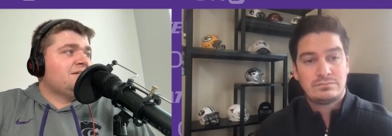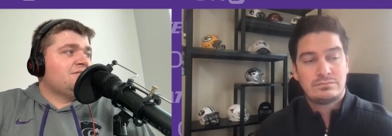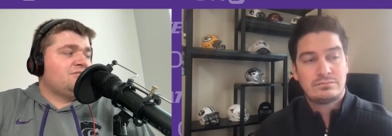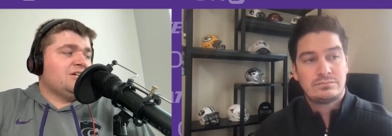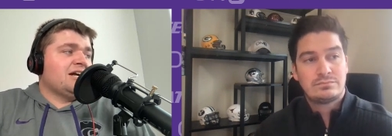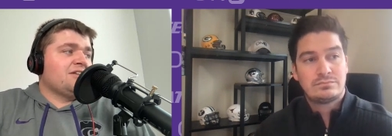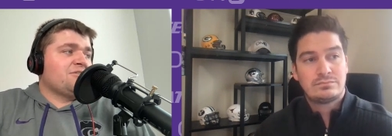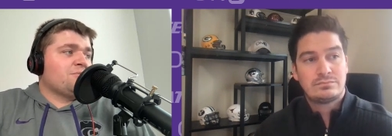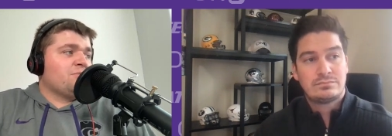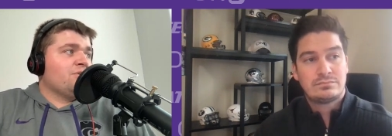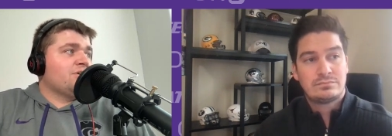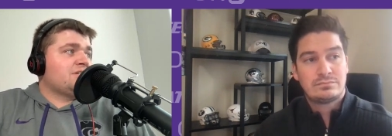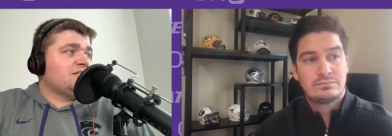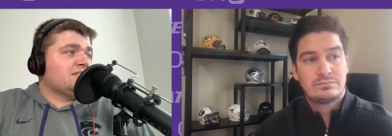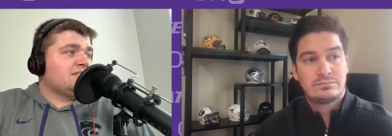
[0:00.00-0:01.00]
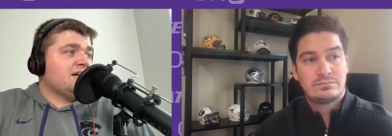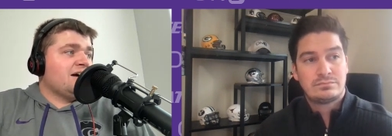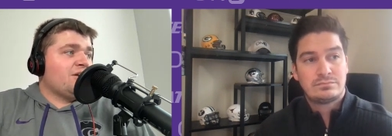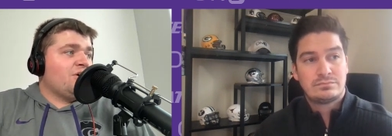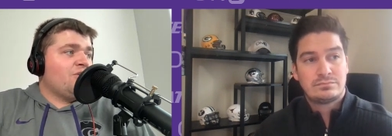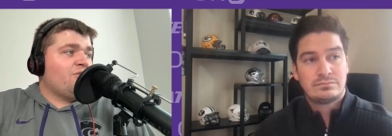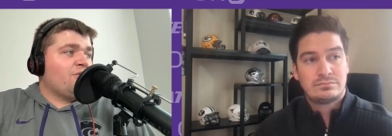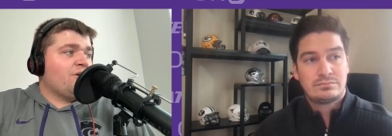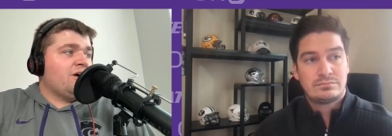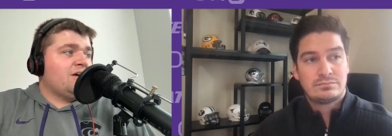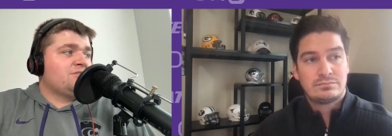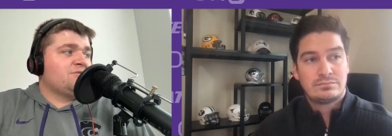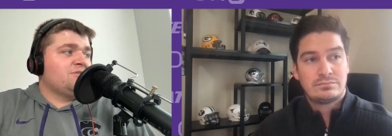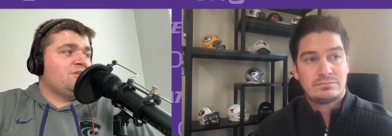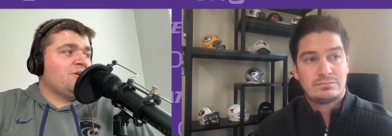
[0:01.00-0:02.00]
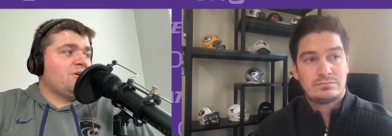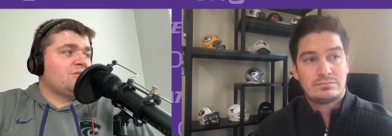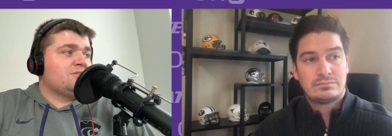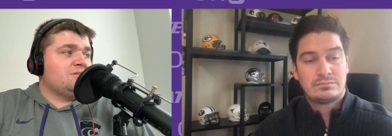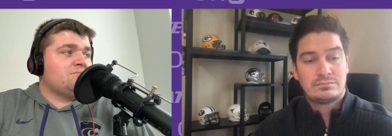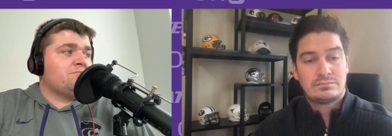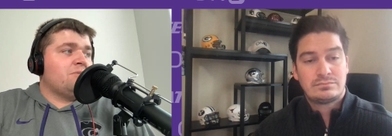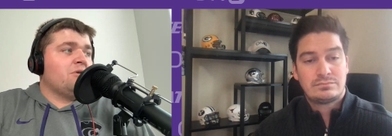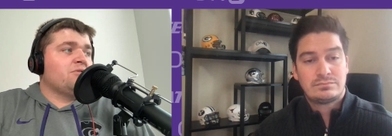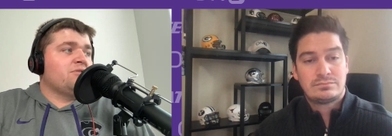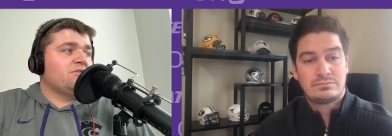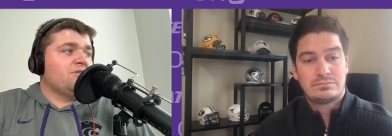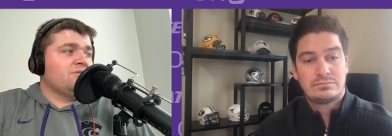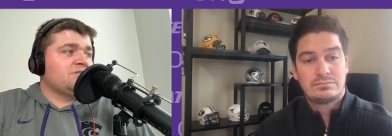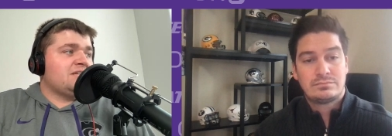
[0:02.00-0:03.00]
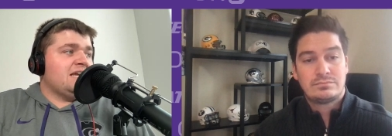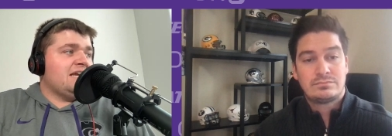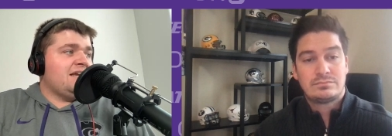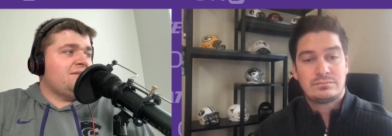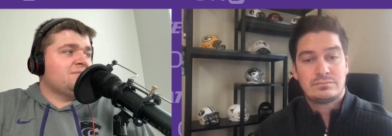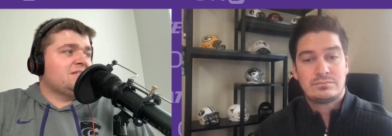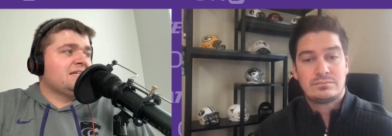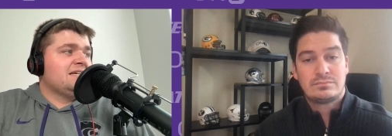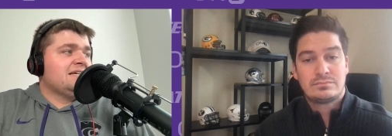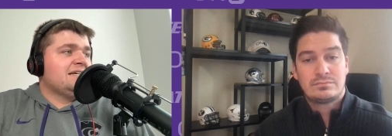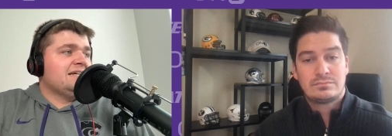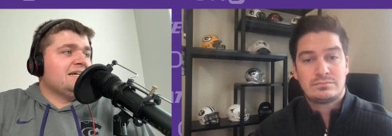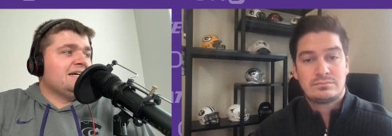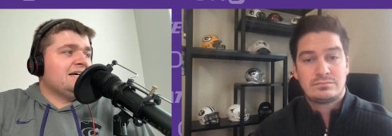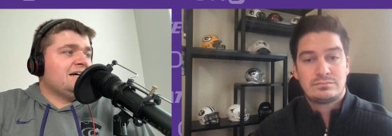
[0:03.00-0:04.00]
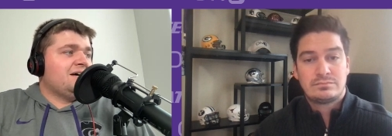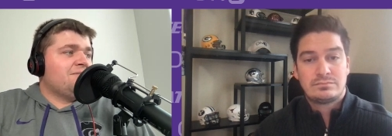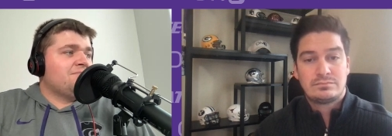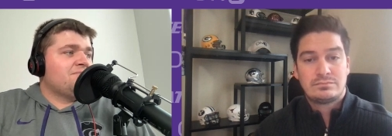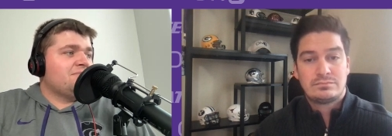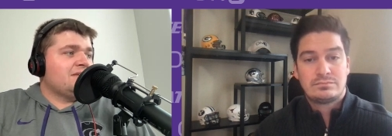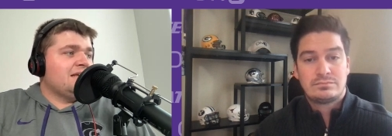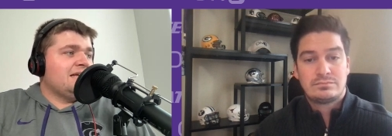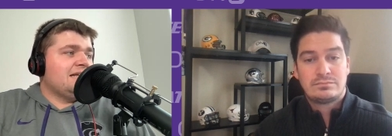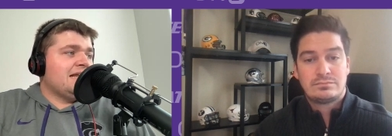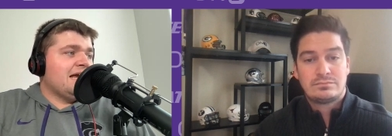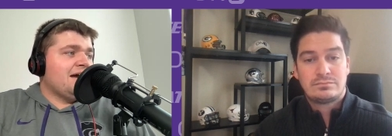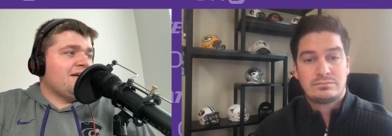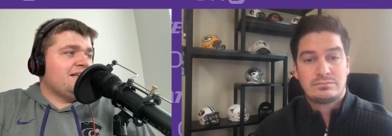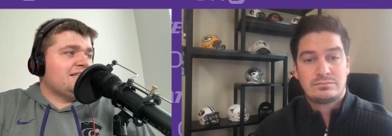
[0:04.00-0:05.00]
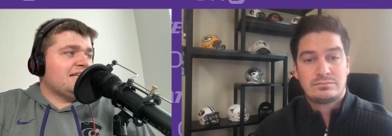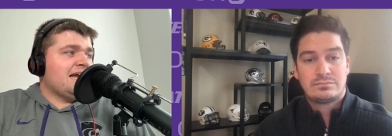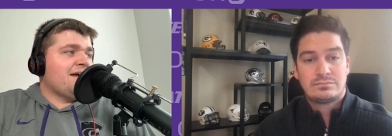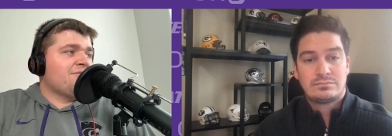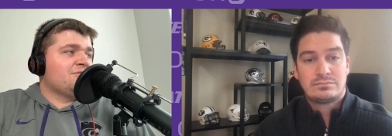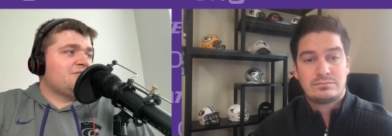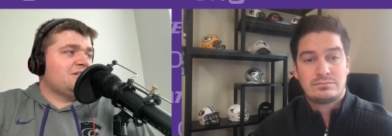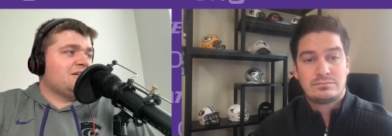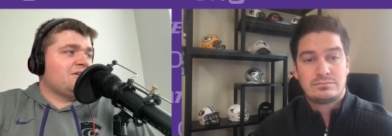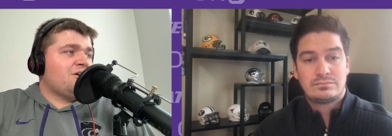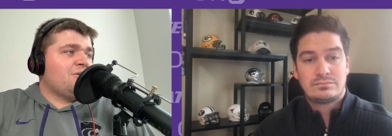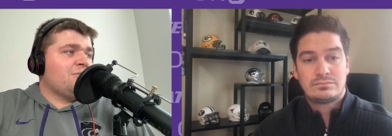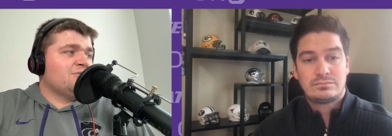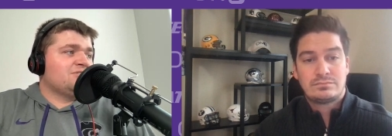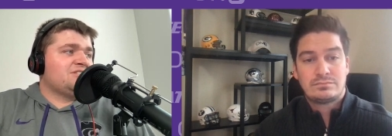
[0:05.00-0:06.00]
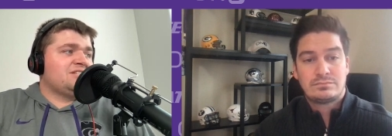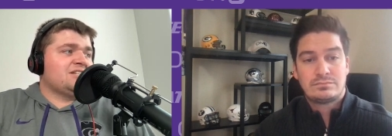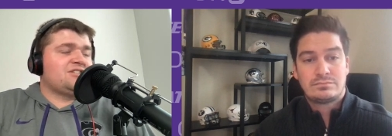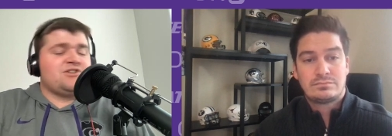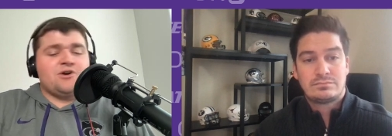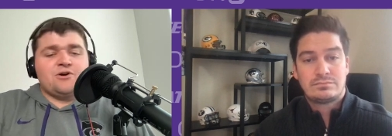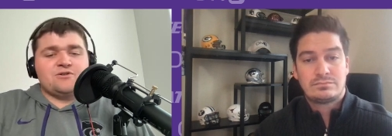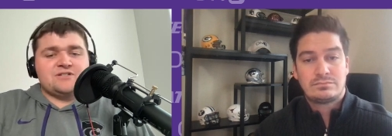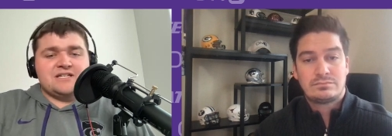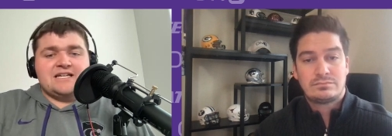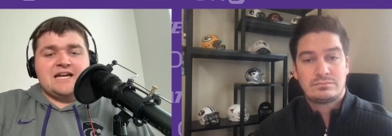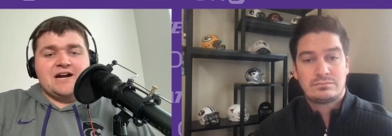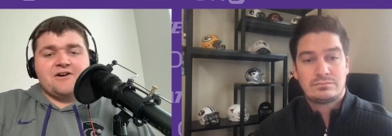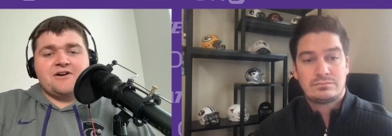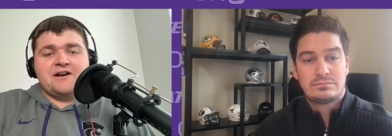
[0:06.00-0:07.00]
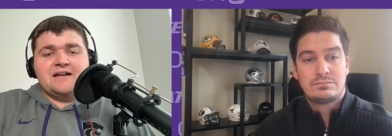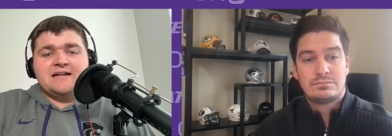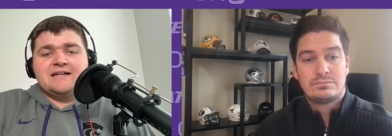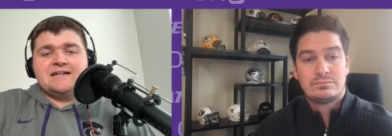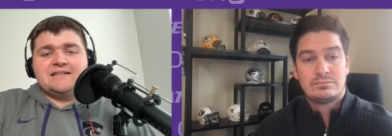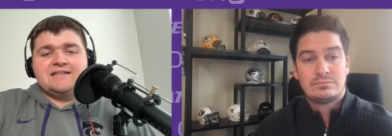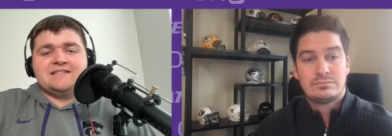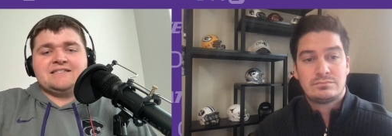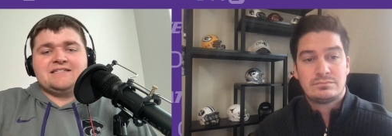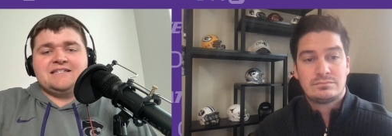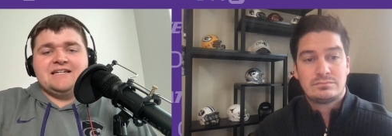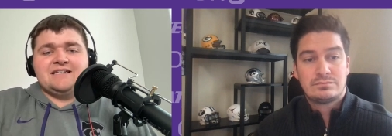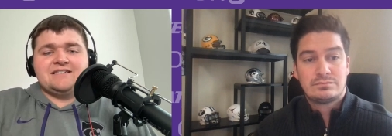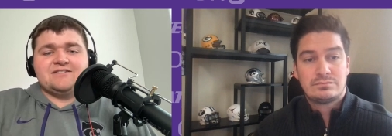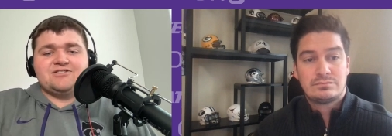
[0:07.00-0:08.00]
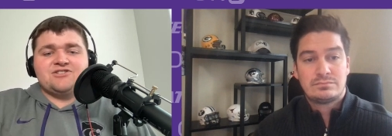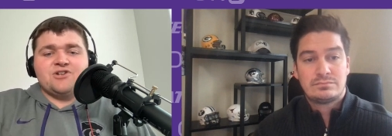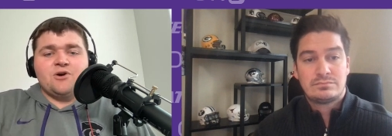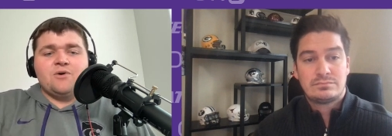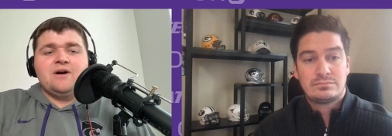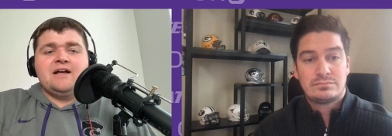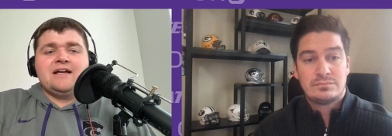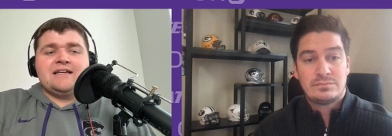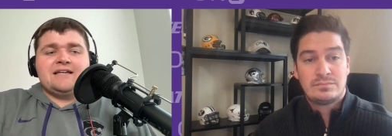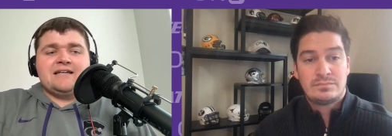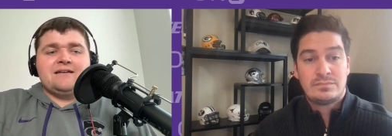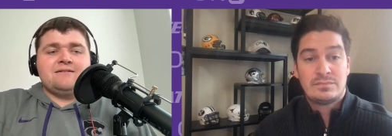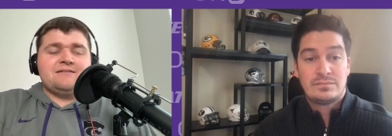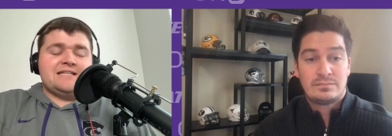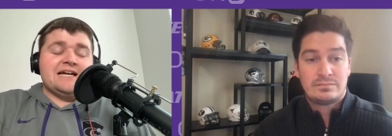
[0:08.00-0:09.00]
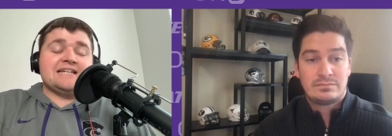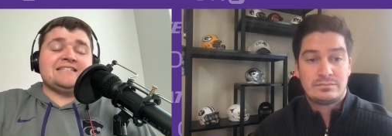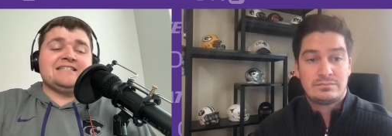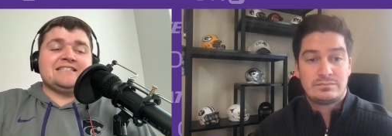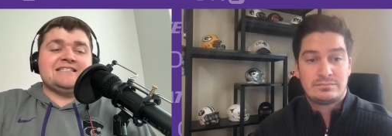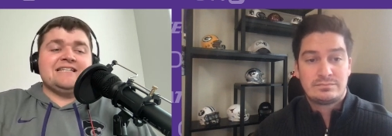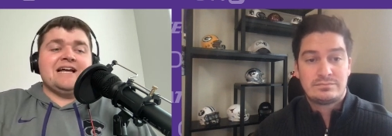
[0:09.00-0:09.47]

Speaker 1: Jonathan Brooks has gone over 100 yards in both of those games. Um, and now he's averaging almost six yards a carry this season. So Texas